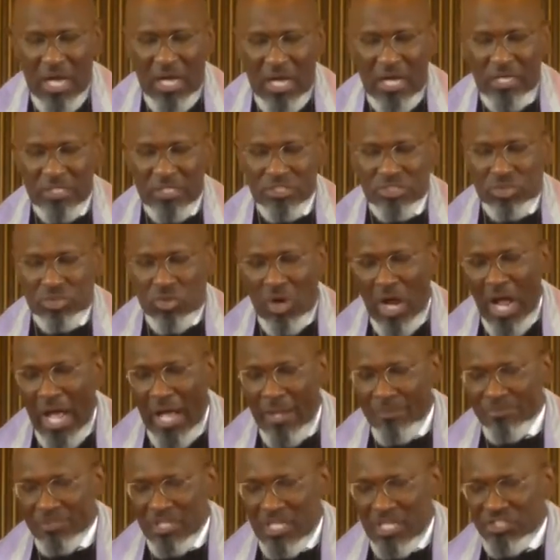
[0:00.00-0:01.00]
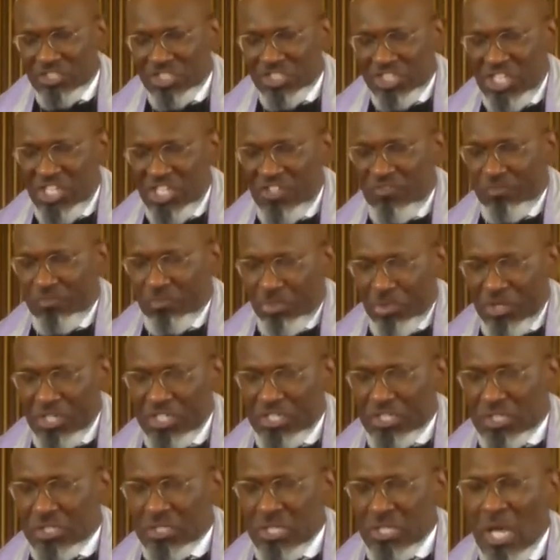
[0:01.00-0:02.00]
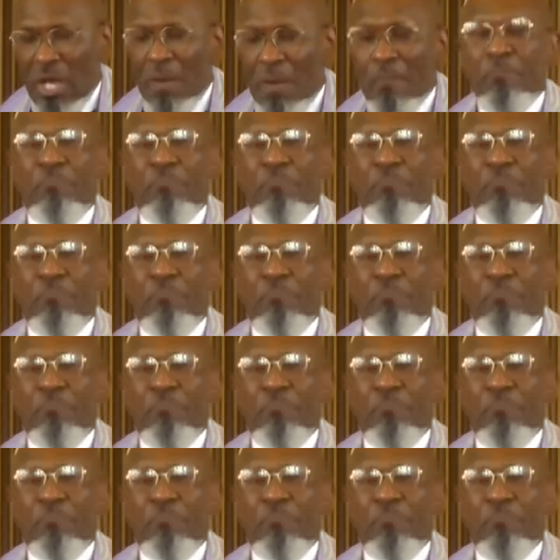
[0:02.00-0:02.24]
uh, scribes and chief priests